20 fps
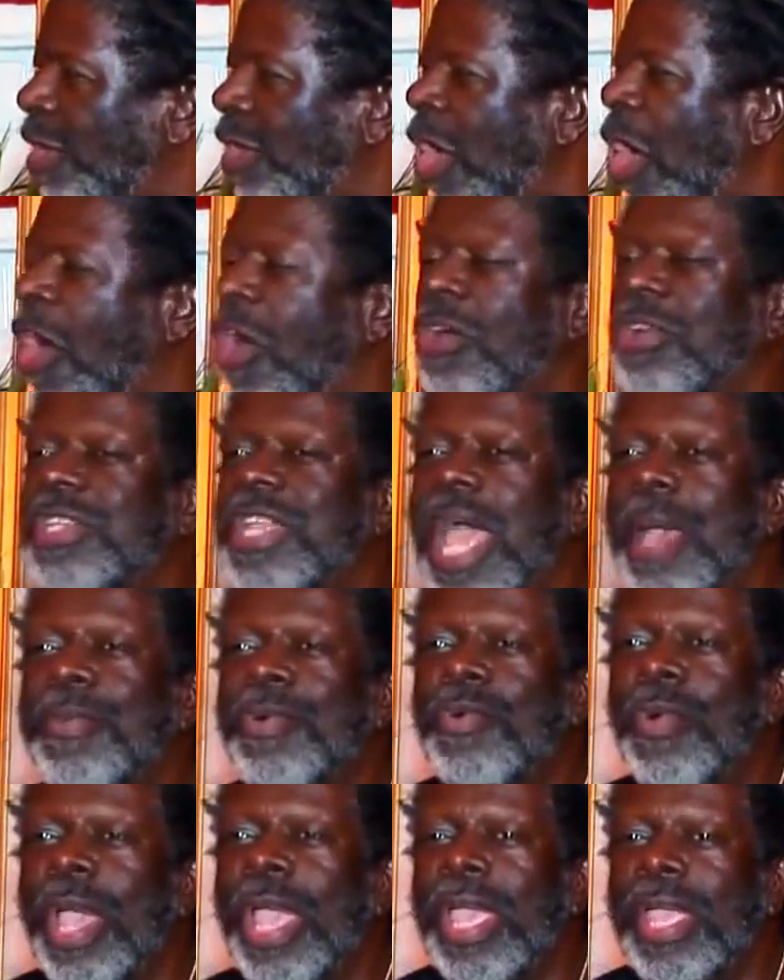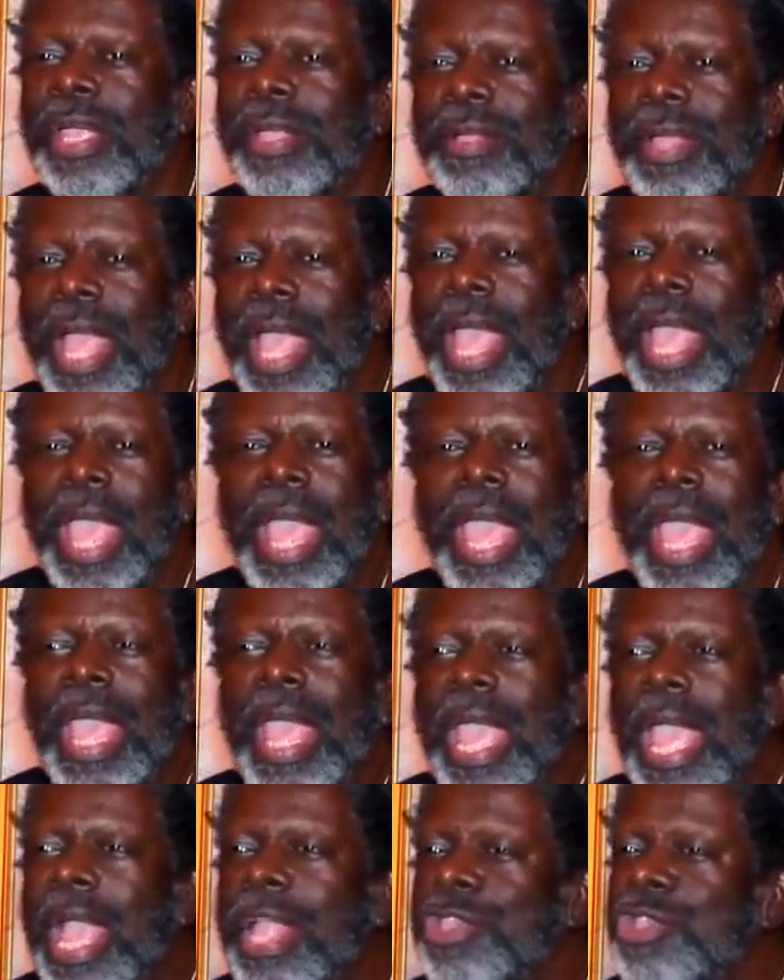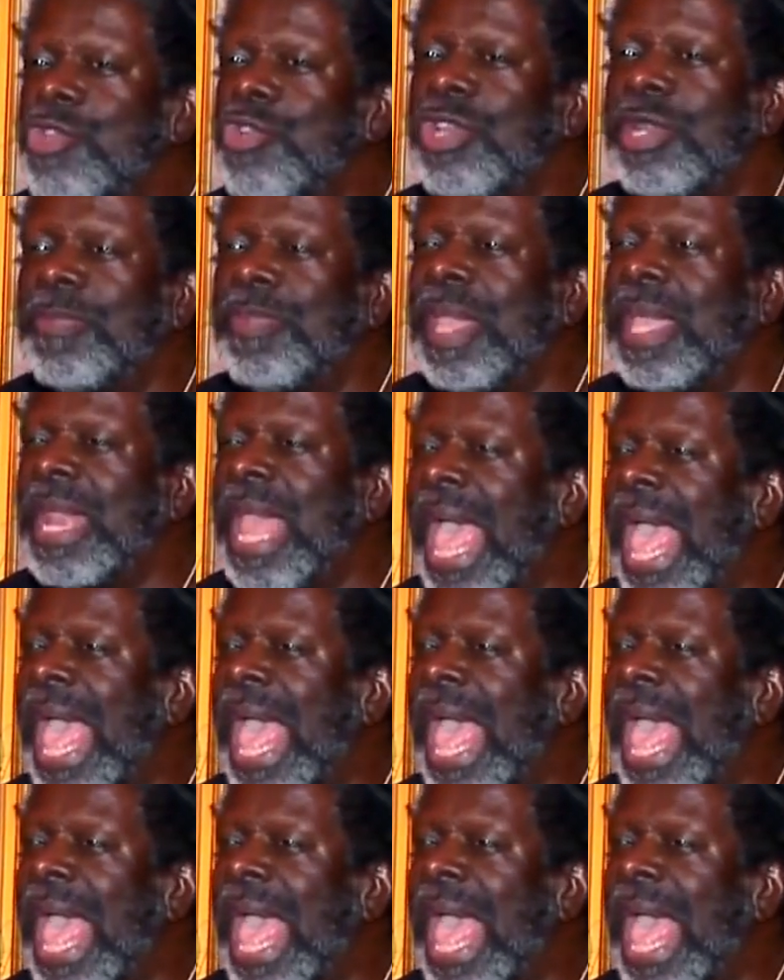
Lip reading: a long time away. And you could be an